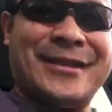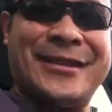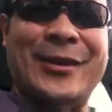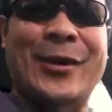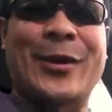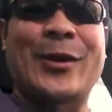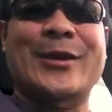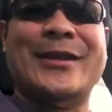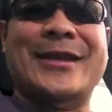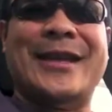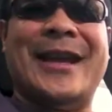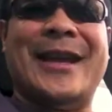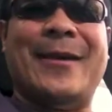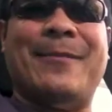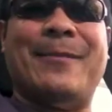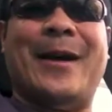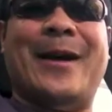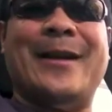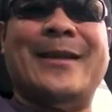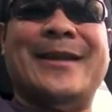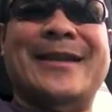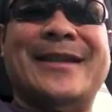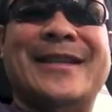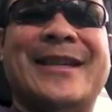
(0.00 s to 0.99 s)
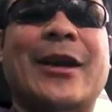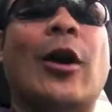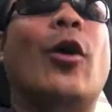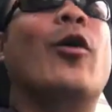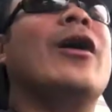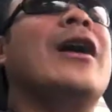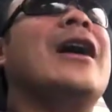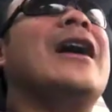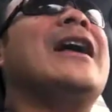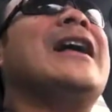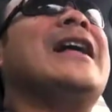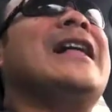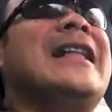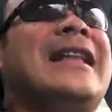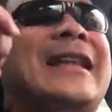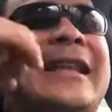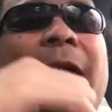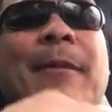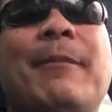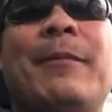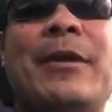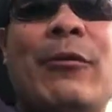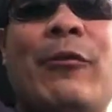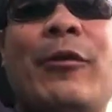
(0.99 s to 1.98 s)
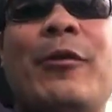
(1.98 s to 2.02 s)
Thursday about this? So
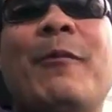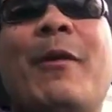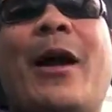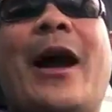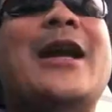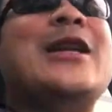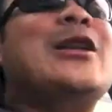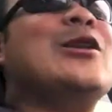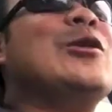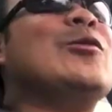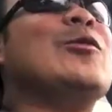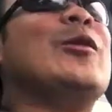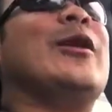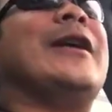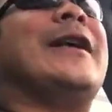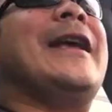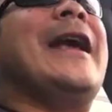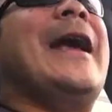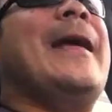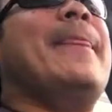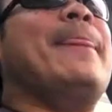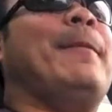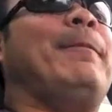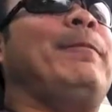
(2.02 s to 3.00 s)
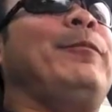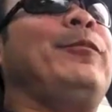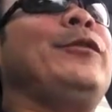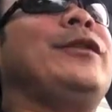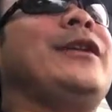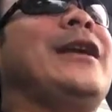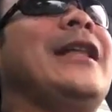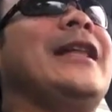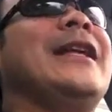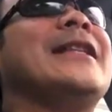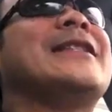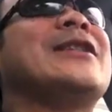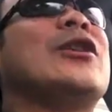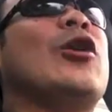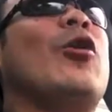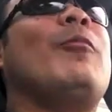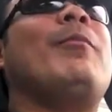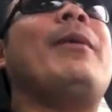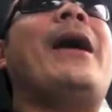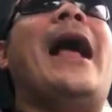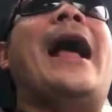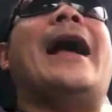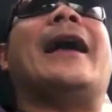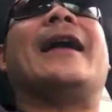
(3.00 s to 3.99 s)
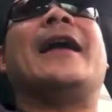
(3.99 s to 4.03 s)
let me remind you again. Okay, let's go
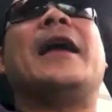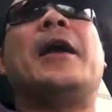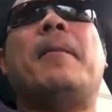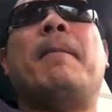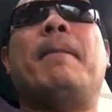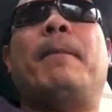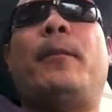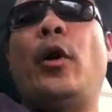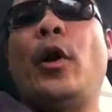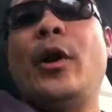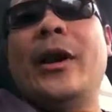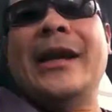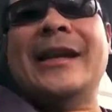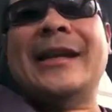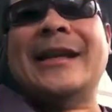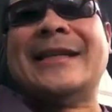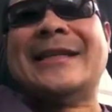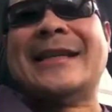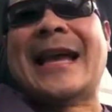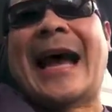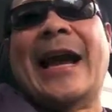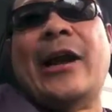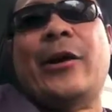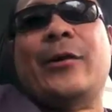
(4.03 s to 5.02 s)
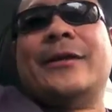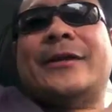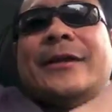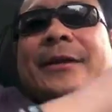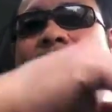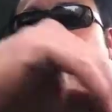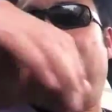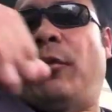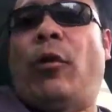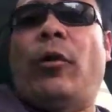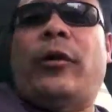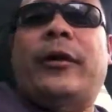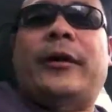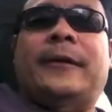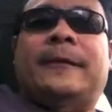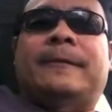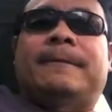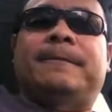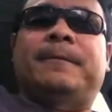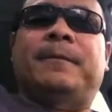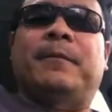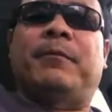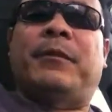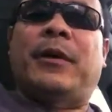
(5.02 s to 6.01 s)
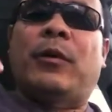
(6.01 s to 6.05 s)
back. Burning desire is important,
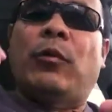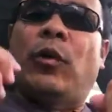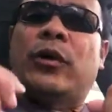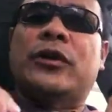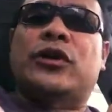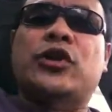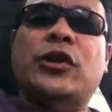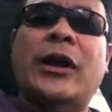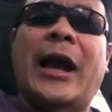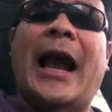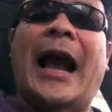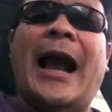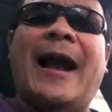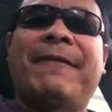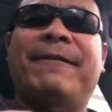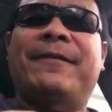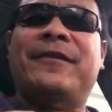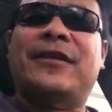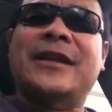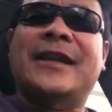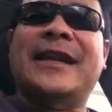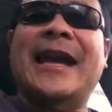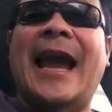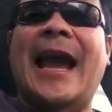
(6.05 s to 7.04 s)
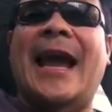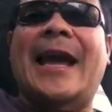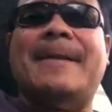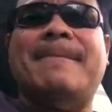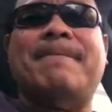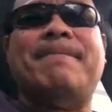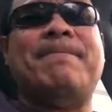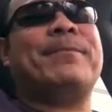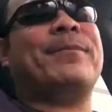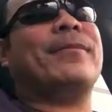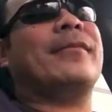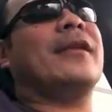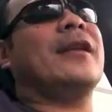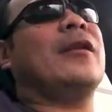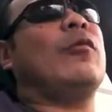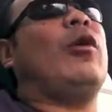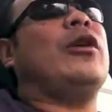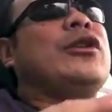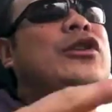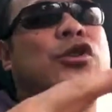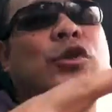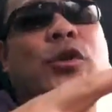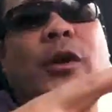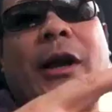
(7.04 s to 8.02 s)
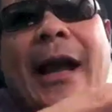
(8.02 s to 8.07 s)
but what you have to get,
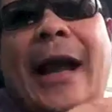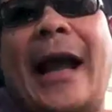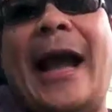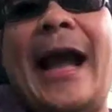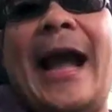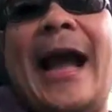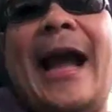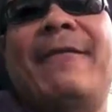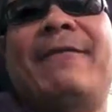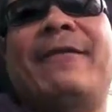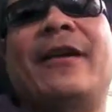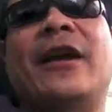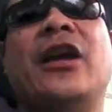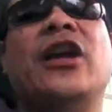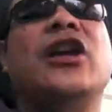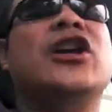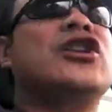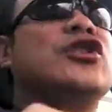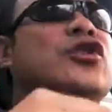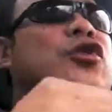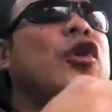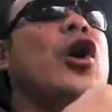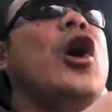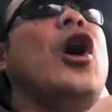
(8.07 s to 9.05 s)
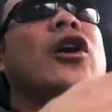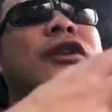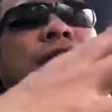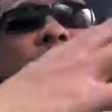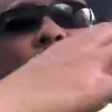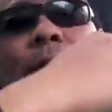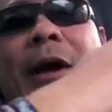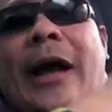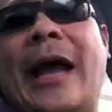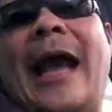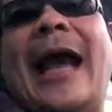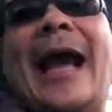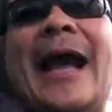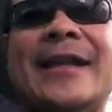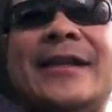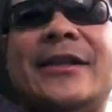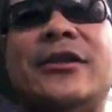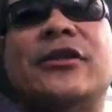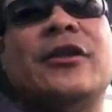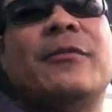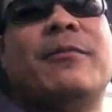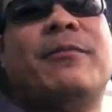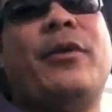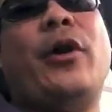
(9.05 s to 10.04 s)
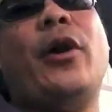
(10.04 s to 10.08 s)
what you have to also add
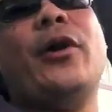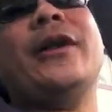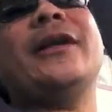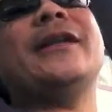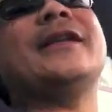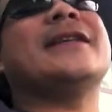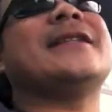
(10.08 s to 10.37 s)
to the burning